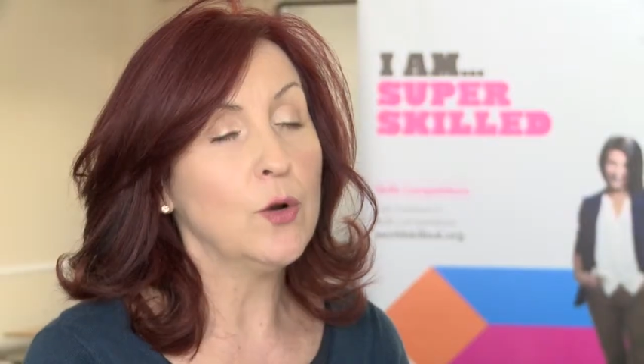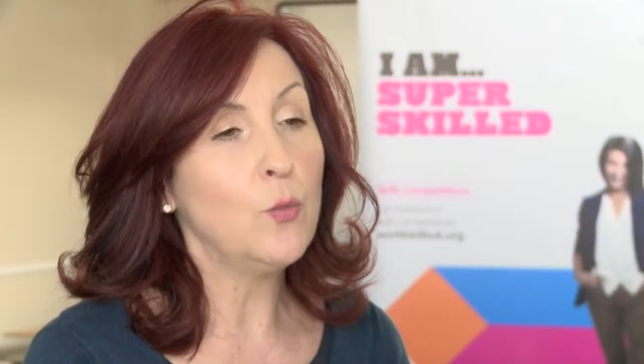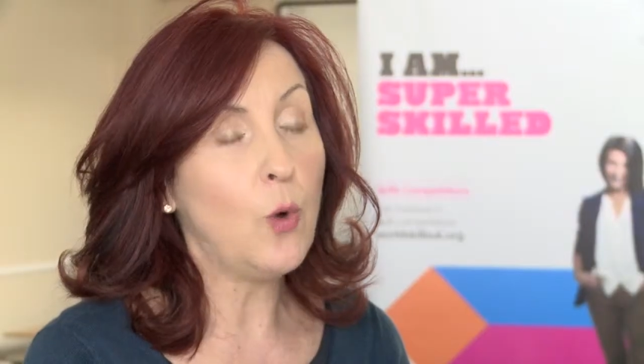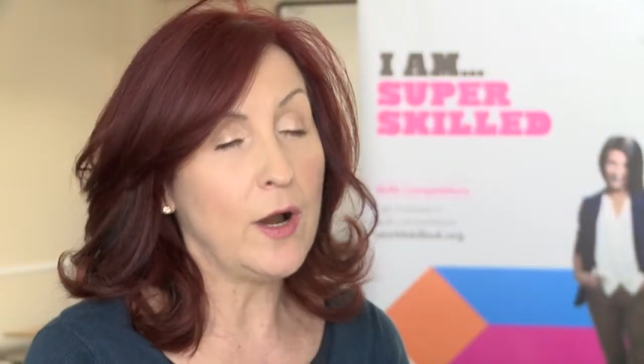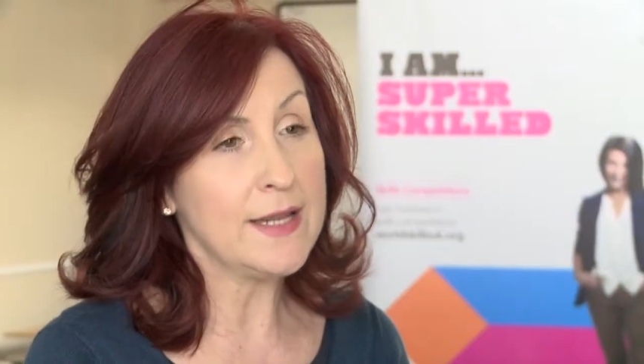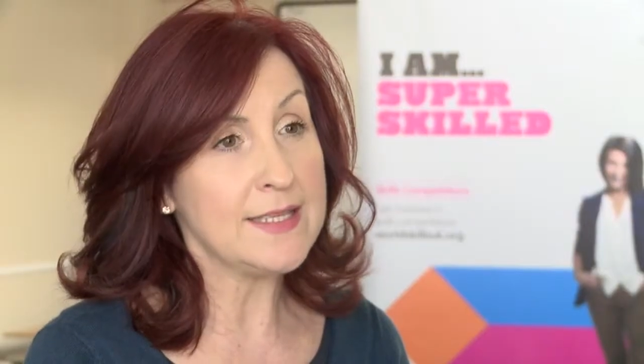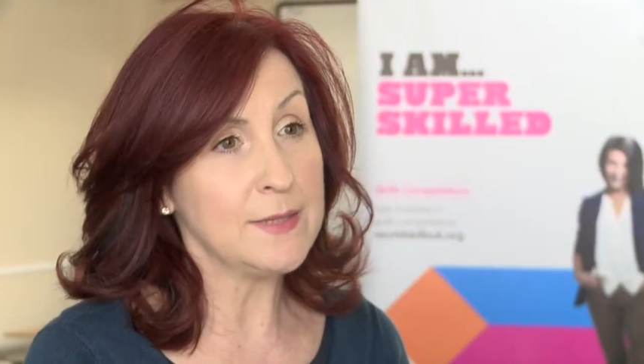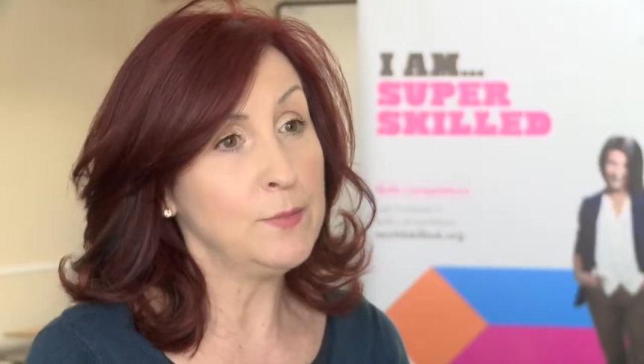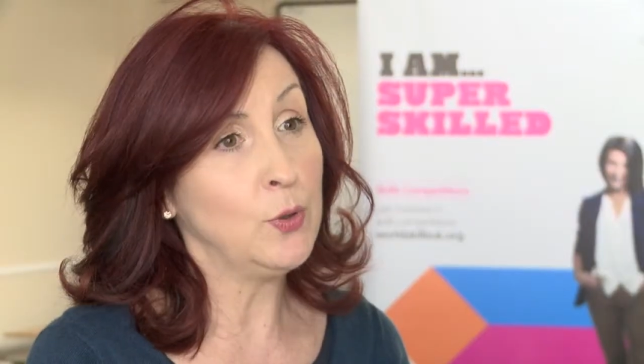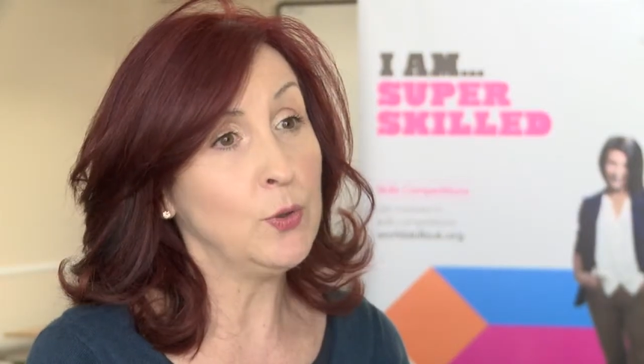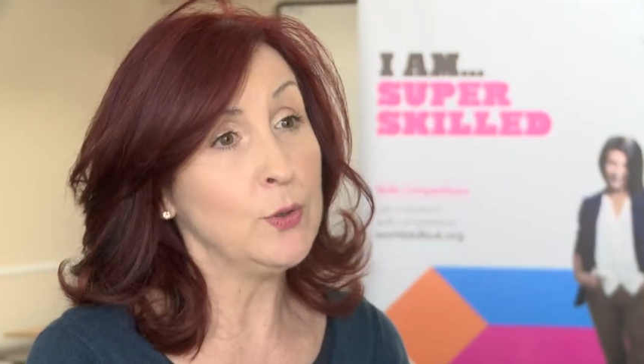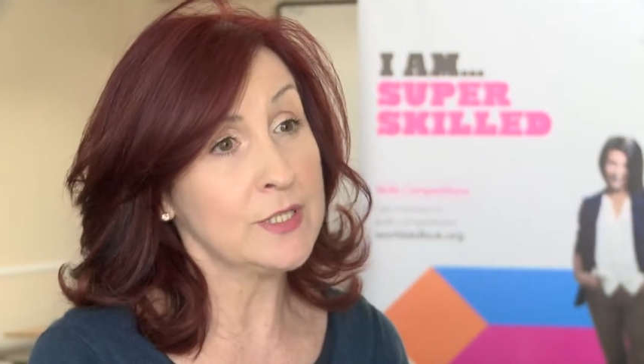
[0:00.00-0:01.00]
at what is
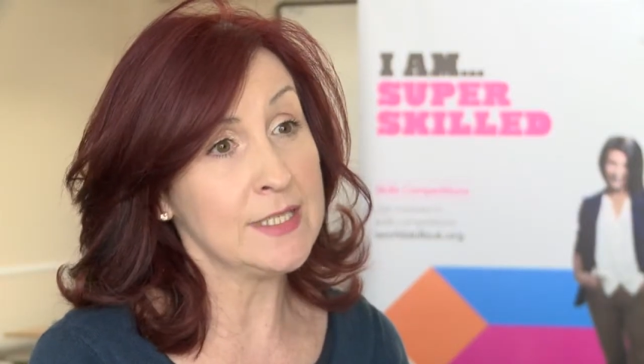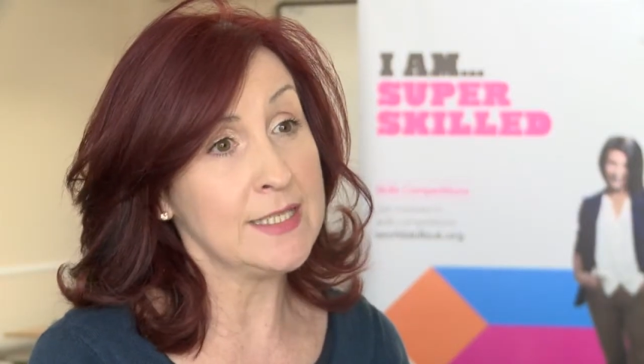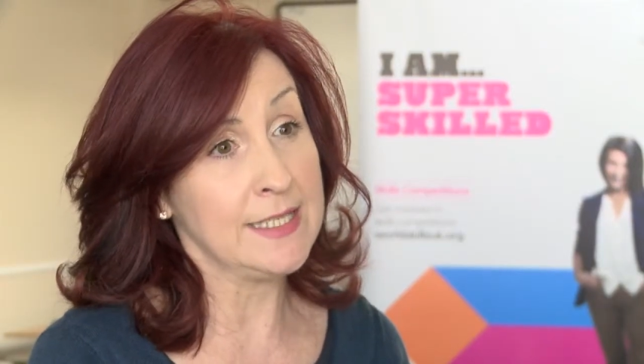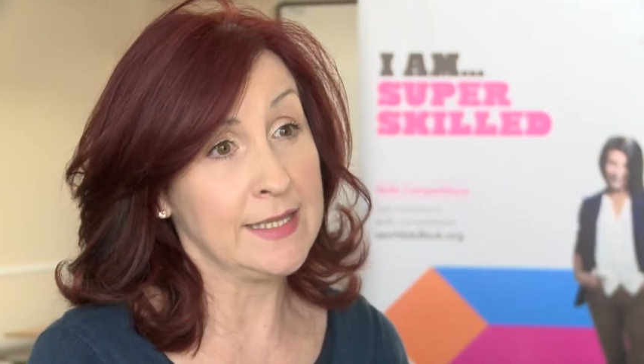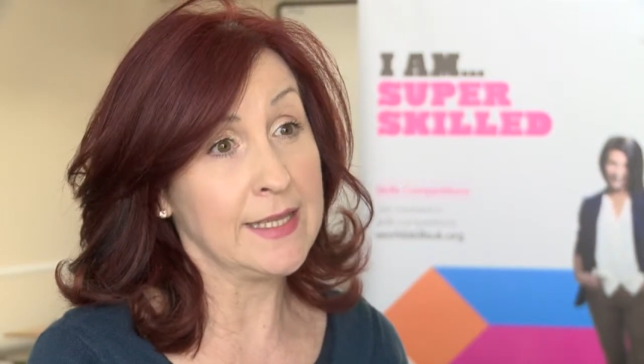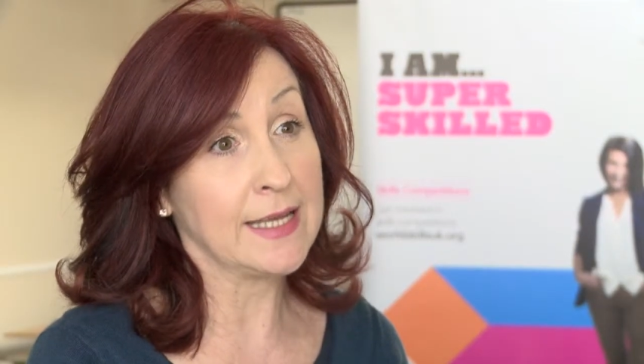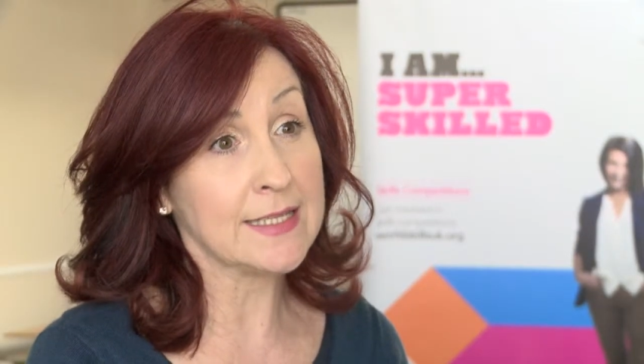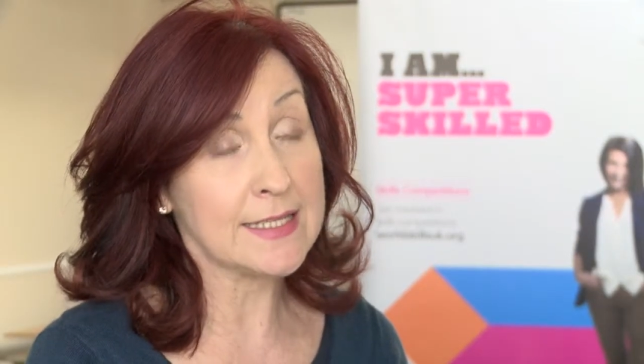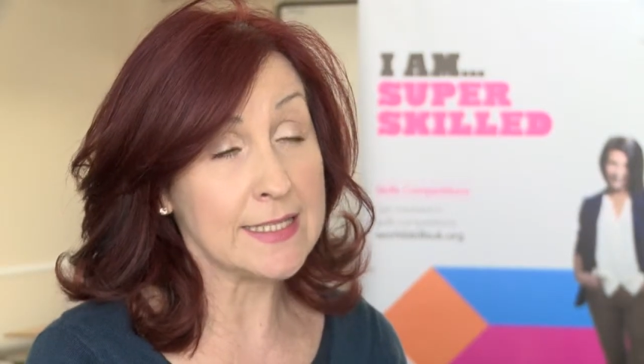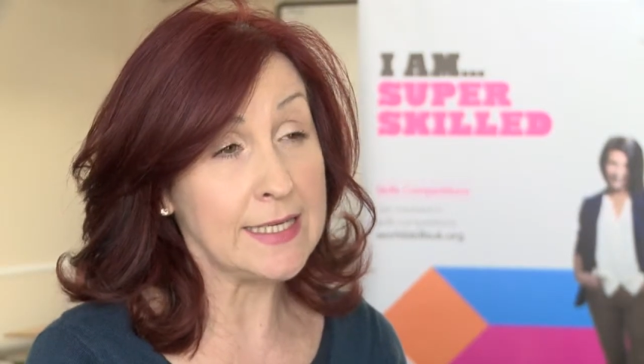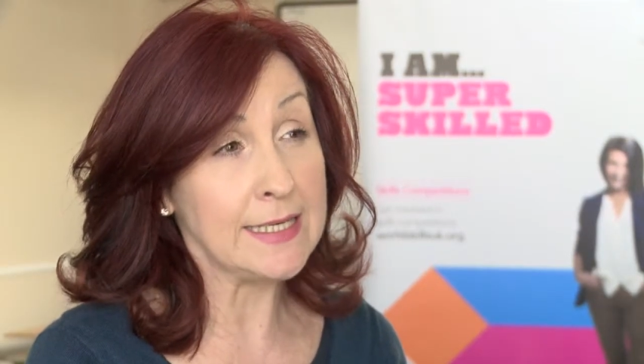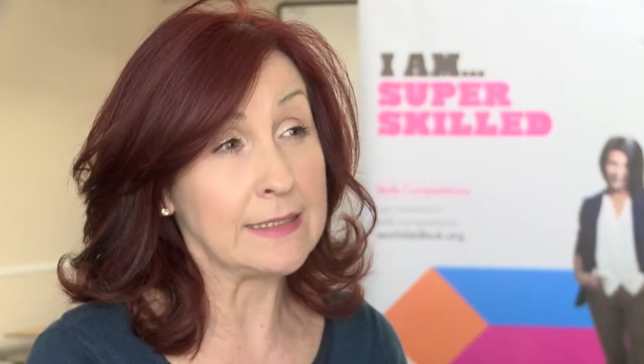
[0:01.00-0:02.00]
important in that
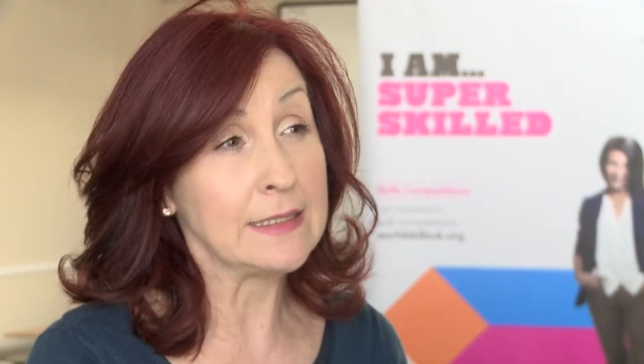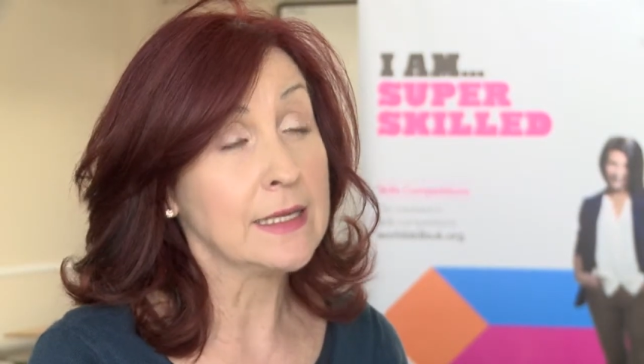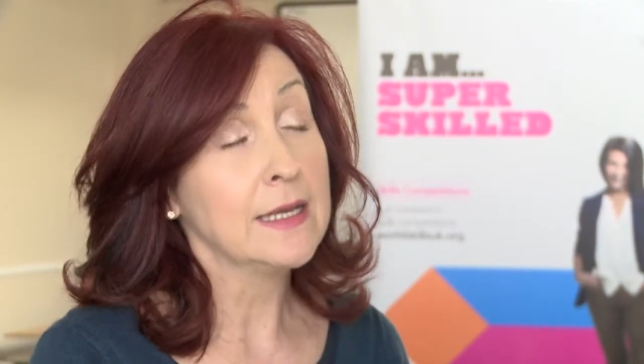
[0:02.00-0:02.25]
skill